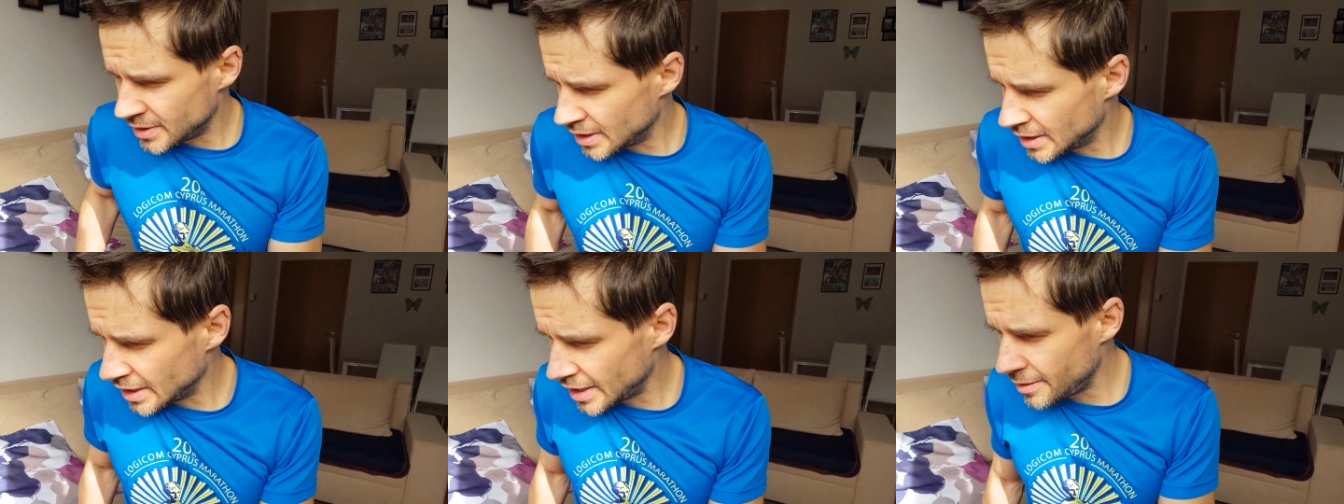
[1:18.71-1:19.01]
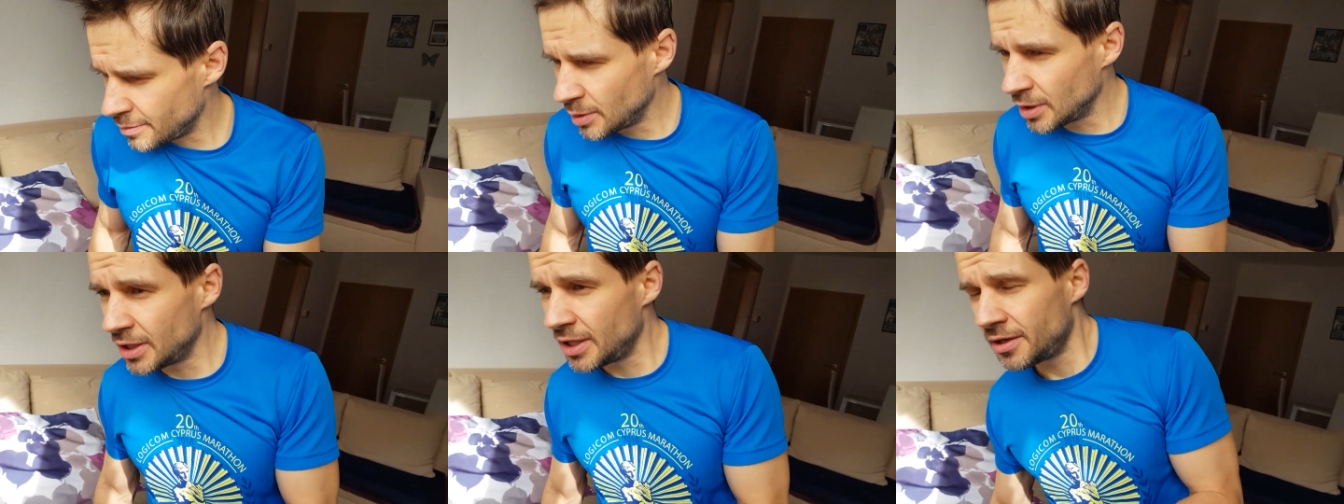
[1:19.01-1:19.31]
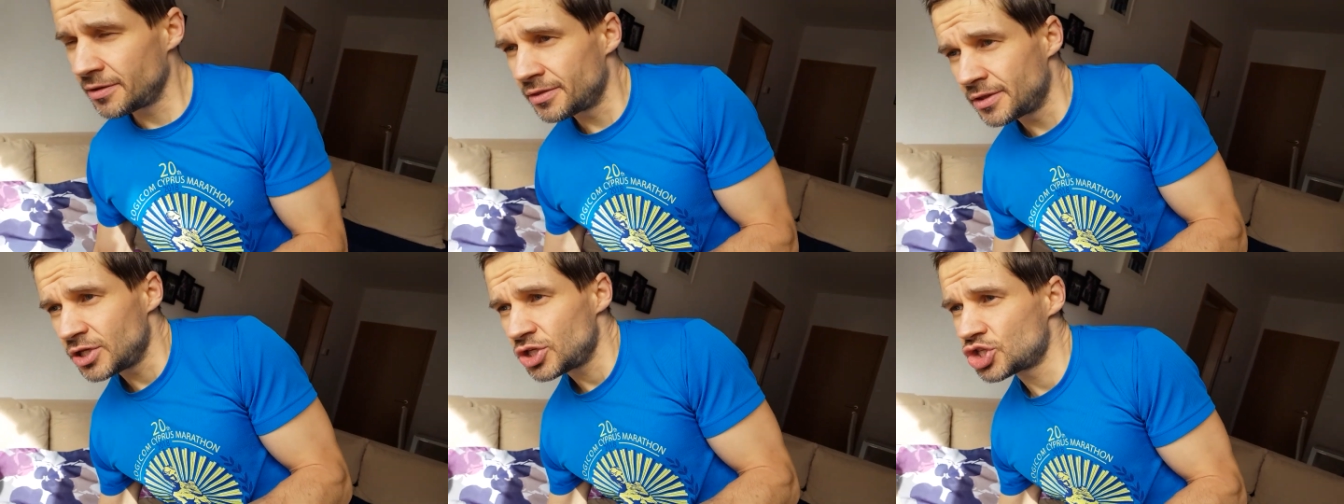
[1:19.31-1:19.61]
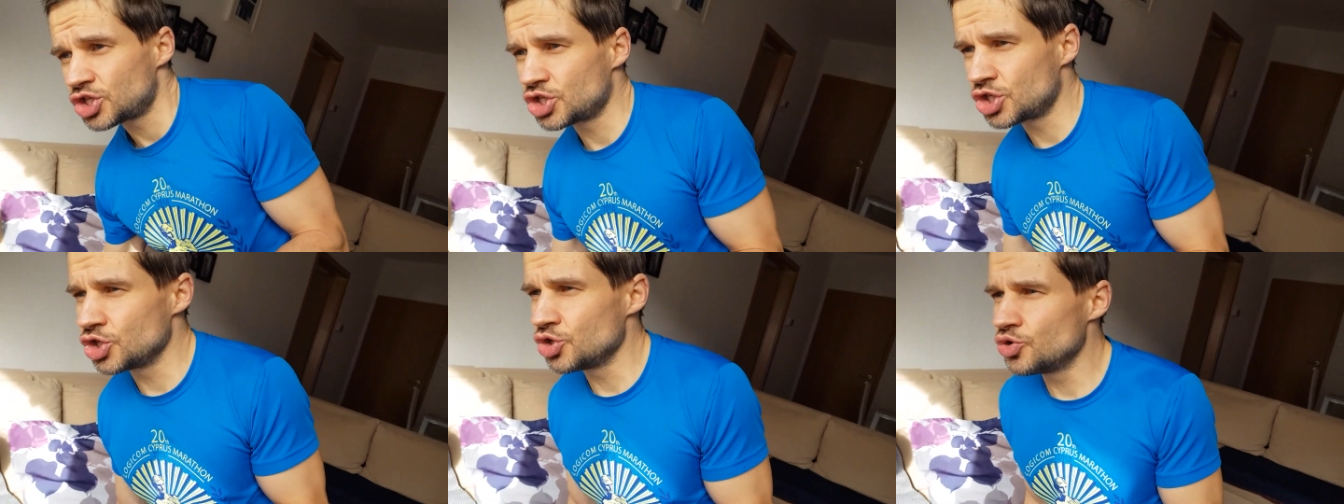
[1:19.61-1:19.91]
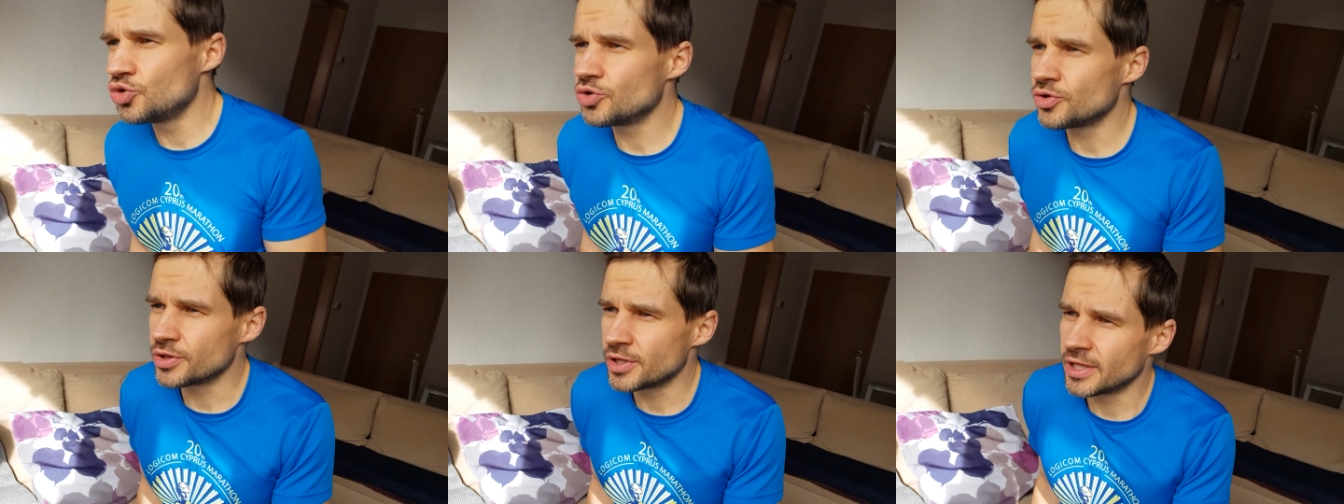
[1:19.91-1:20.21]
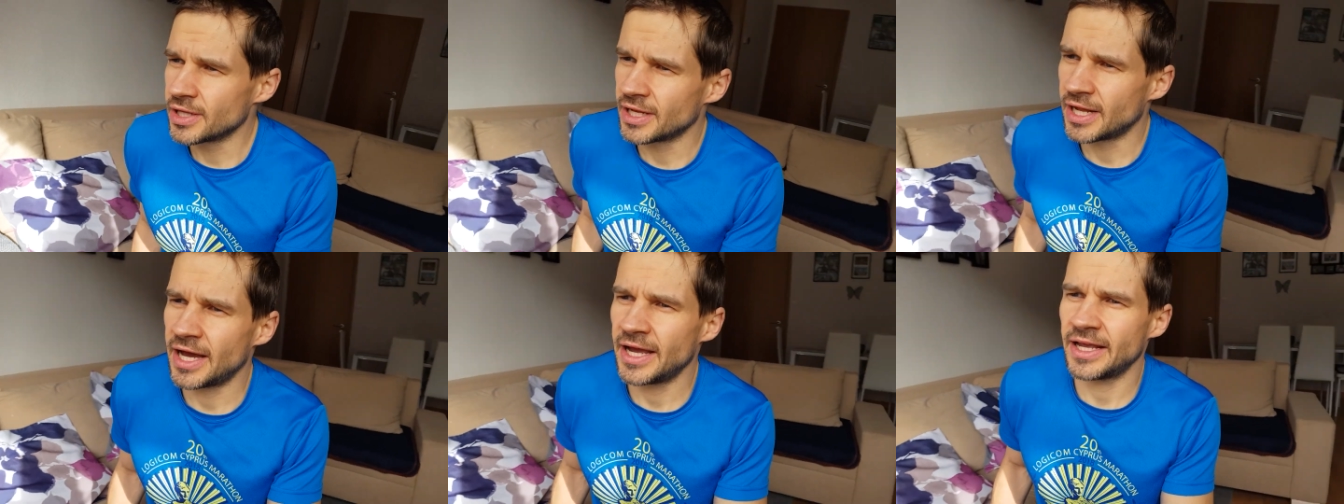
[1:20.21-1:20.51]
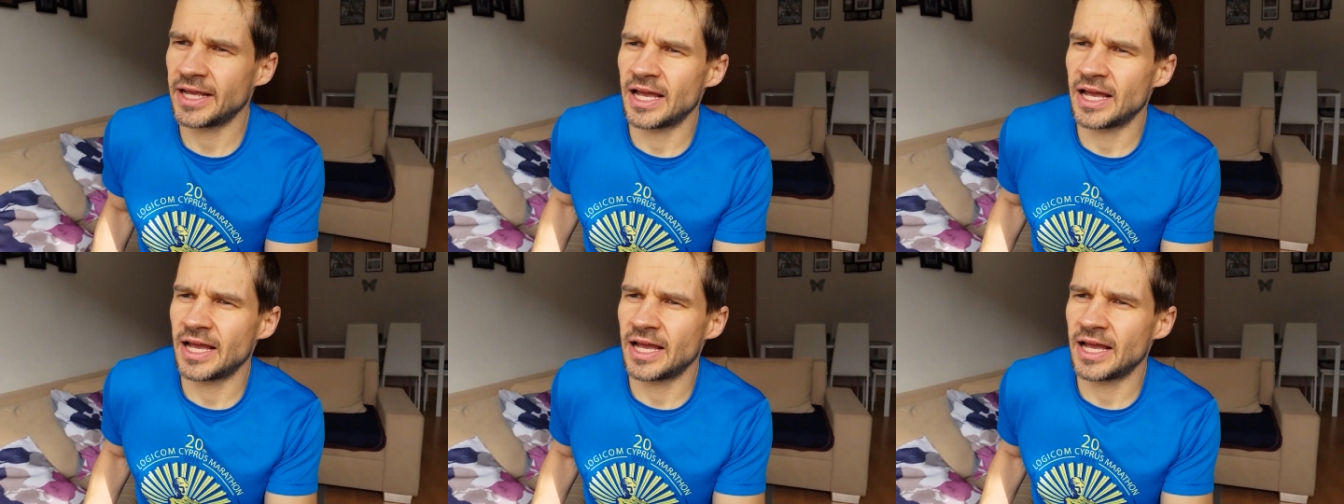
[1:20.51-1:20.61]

labeling this shoe the Nike